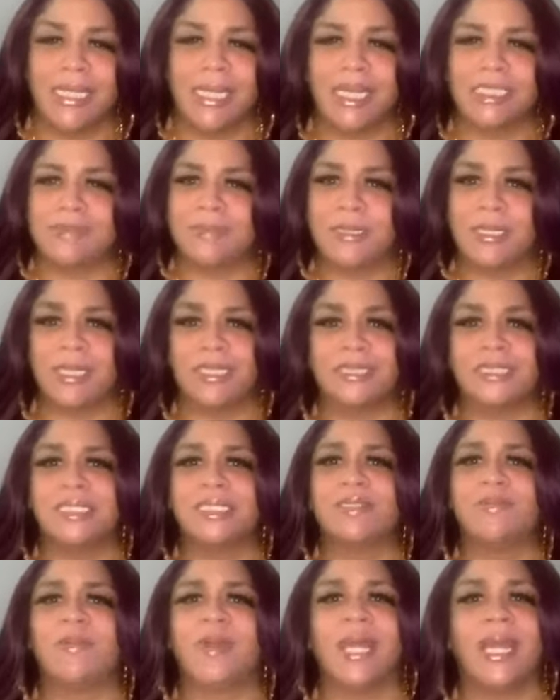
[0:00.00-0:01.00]
Yes, because
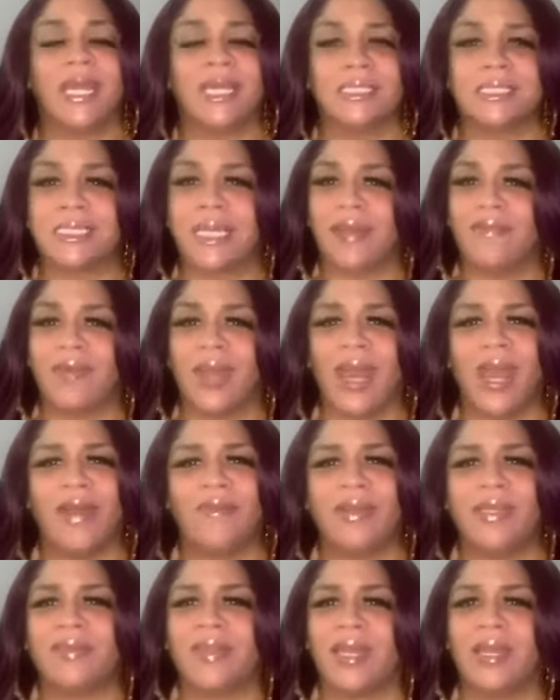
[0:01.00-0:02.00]
this wig is giving
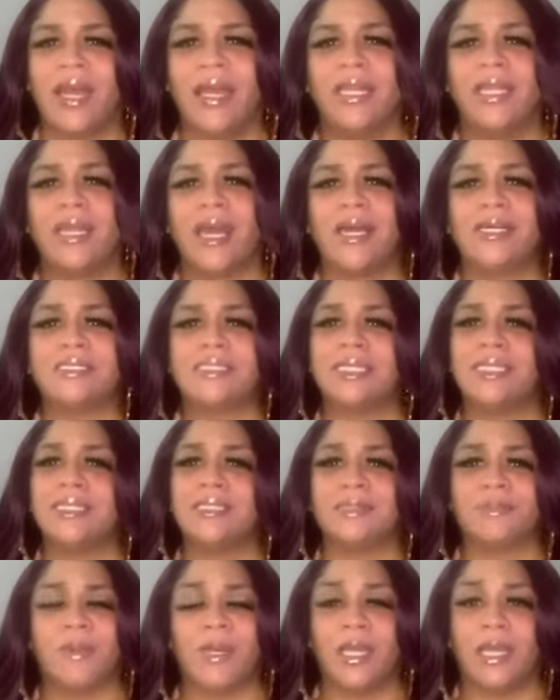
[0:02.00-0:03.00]
everything, honey. Y'all see
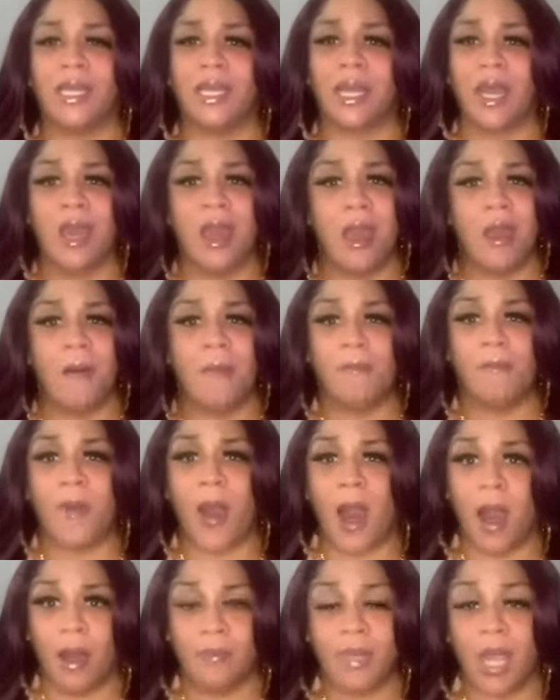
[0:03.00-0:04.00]
this wig?
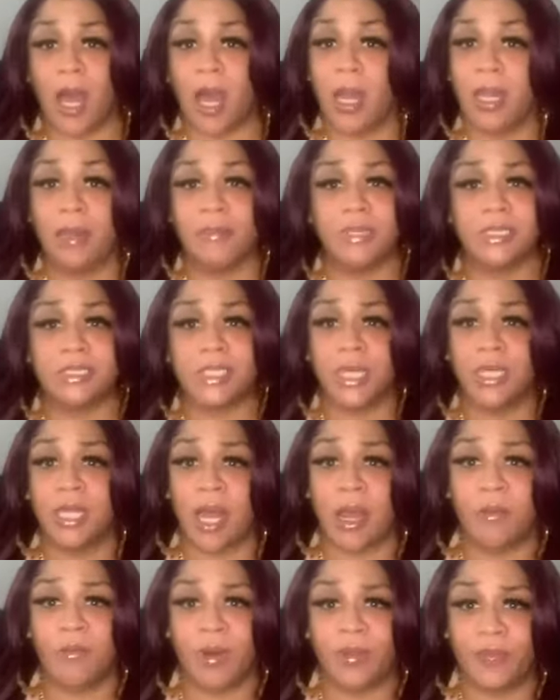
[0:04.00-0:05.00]
Bomb, y'all. Let me tell
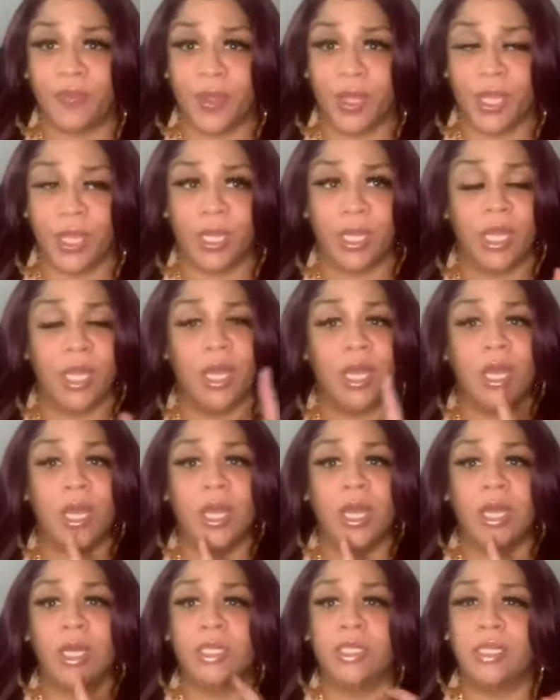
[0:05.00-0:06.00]
y'all one thing.
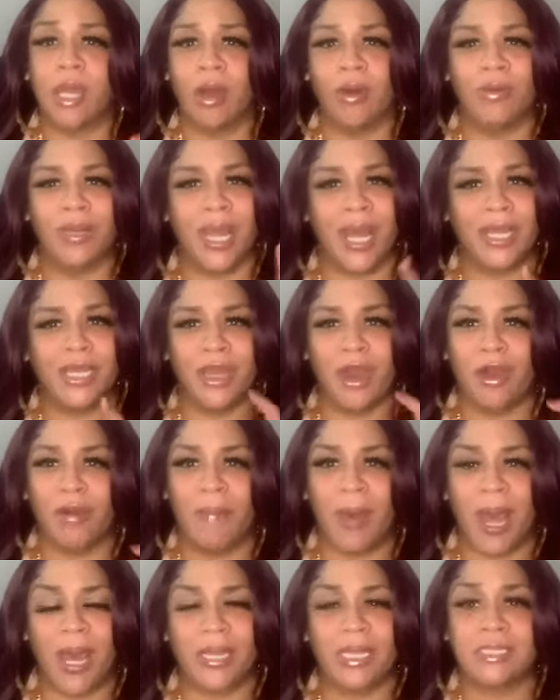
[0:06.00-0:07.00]
Don't let
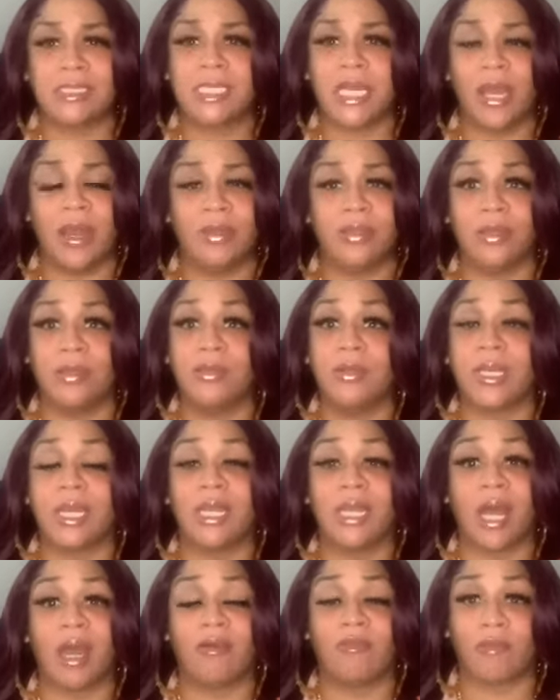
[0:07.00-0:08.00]
nobody tell you
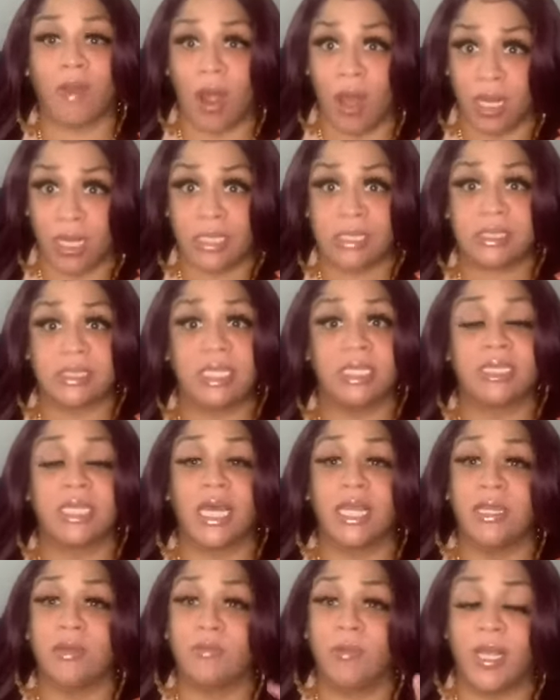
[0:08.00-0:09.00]
cannot rock a
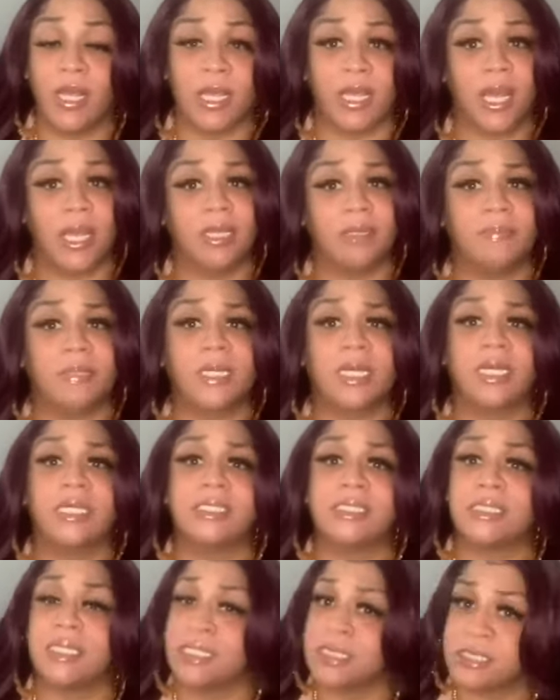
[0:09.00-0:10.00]
synthetic wig, honey,
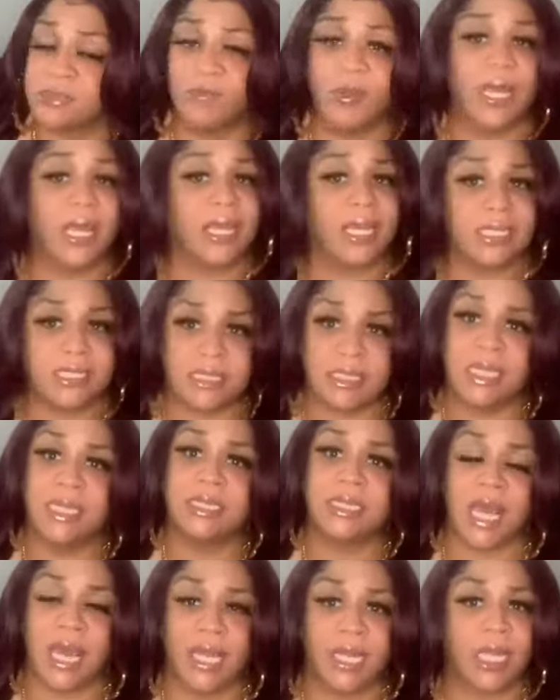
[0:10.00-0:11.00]
because this wig is
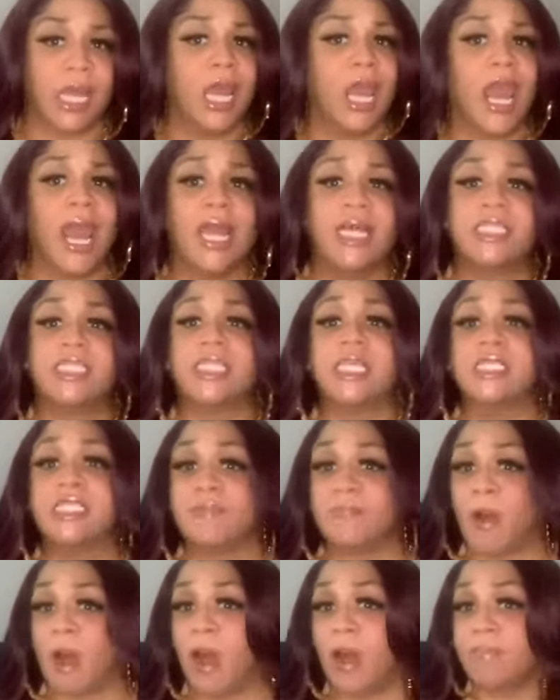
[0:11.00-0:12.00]
synthetic and she's
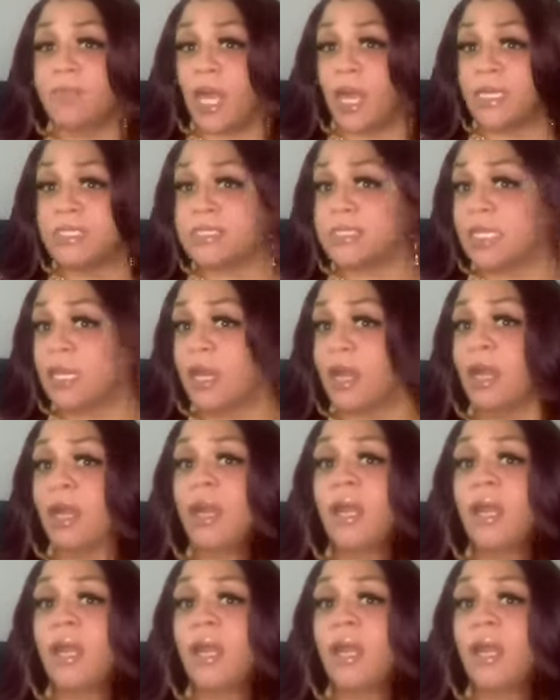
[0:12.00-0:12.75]
bomb. Y'all see her.